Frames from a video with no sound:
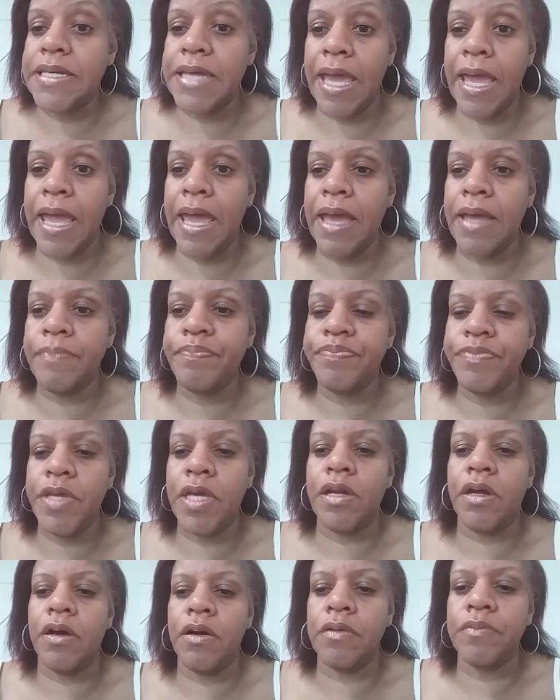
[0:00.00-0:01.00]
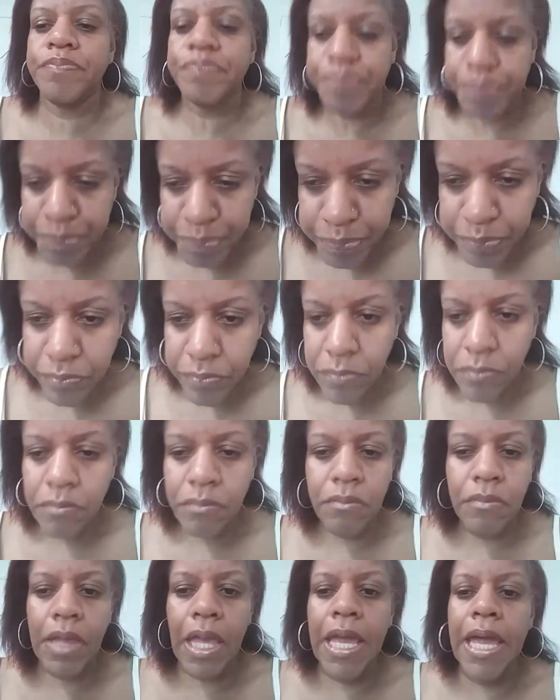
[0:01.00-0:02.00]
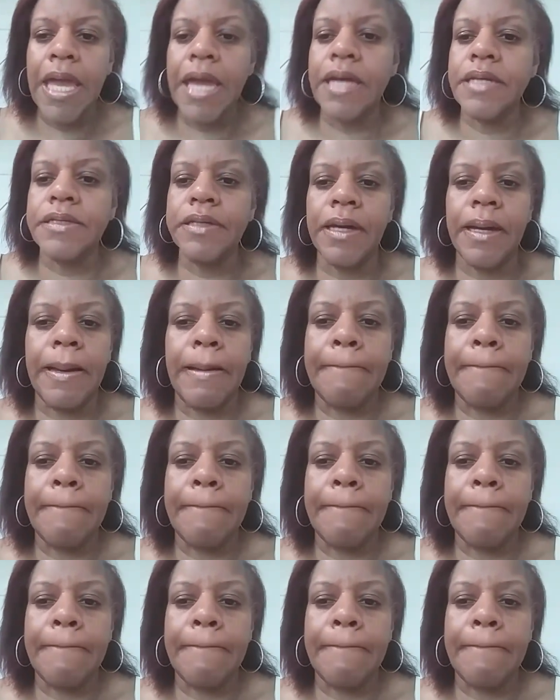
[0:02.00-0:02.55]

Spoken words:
dad, you know, and,